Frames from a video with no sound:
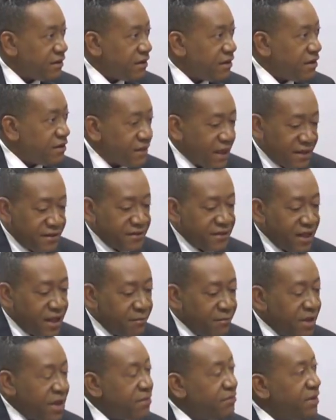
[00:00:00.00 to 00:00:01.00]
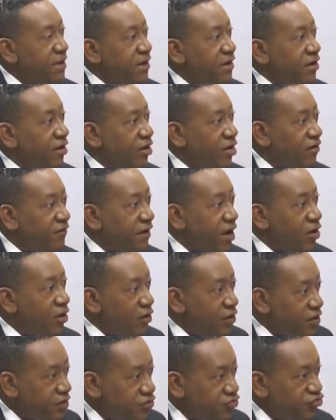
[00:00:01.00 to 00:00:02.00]
that there may be, of
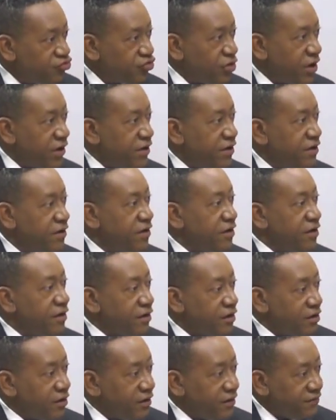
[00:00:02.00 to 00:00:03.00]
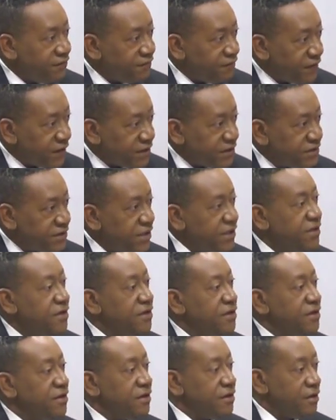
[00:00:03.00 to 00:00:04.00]
100
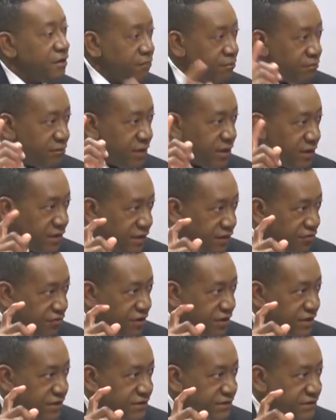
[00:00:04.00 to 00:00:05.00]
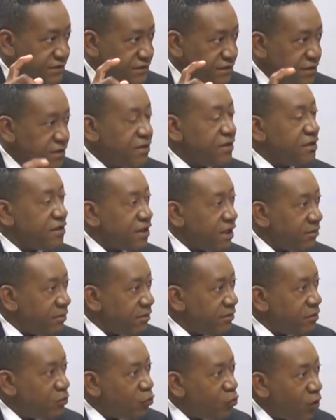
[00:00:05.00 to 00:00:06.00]
convicted murderers, there
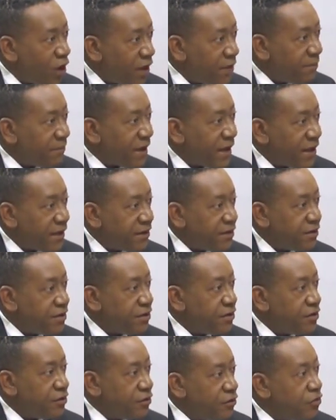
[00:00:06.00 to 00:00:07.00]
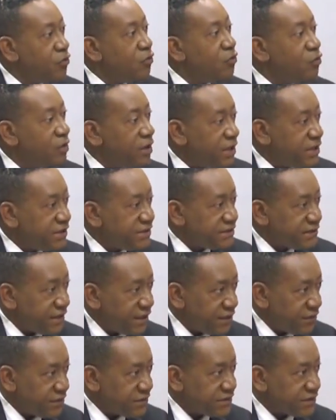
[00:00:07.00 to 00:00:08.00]
may be one man who is
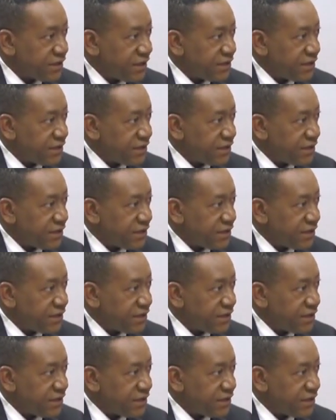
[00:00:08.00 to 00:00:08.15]
innocent.